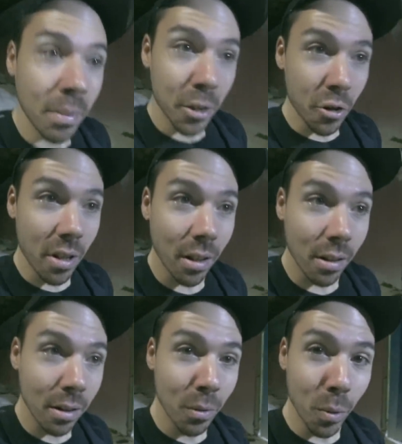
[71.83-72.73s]
It's
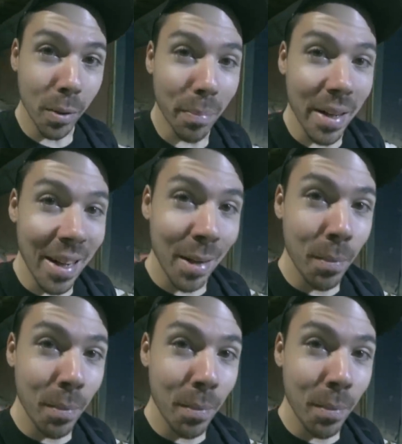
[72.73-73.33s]
dark. We're in Penang,